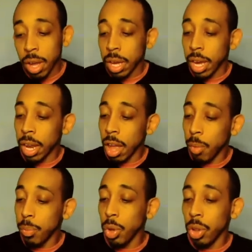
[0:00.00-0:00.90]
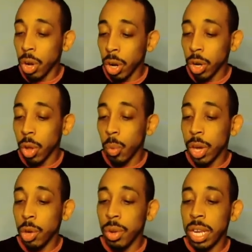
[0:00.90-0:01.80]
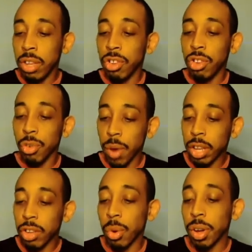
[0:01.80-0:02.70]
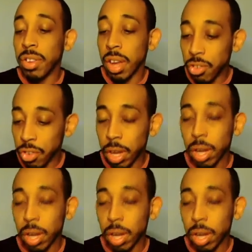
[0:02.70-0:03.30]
can help you learn where you need to direct your attention.